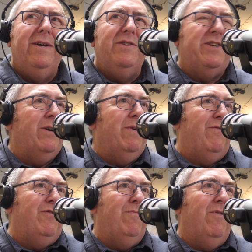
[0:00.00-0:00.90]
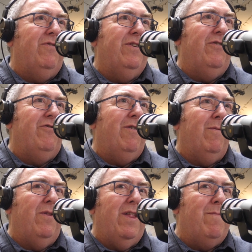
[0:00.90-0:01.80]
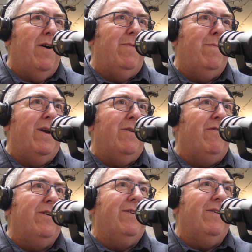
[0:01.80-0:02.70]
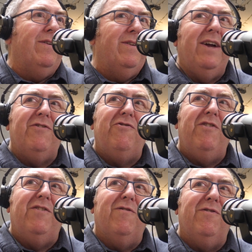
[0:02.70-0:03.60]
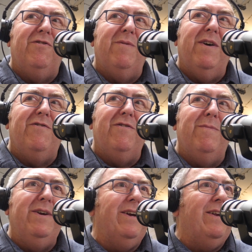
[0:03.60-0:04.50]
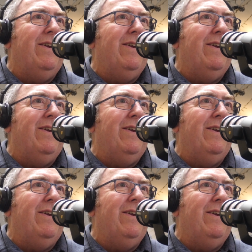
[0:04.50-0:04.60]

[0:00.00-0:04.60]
So if someone's in a job and they might be made redundant, that's a stressful situation to be in.